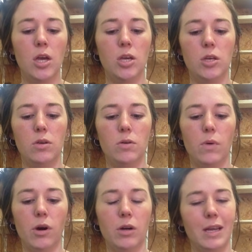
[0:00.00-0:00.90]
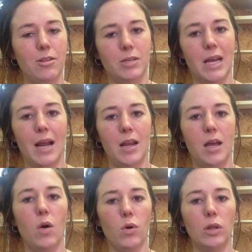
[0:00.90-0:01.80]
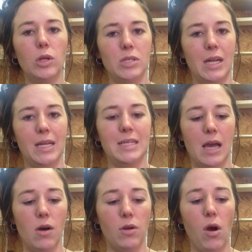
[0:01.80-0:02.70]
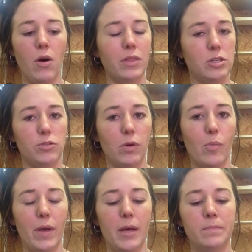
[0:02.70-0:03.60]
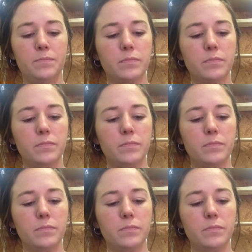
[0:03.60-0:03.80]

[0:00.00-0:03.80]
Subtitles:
you are either tightening or loosening down on the drill bit.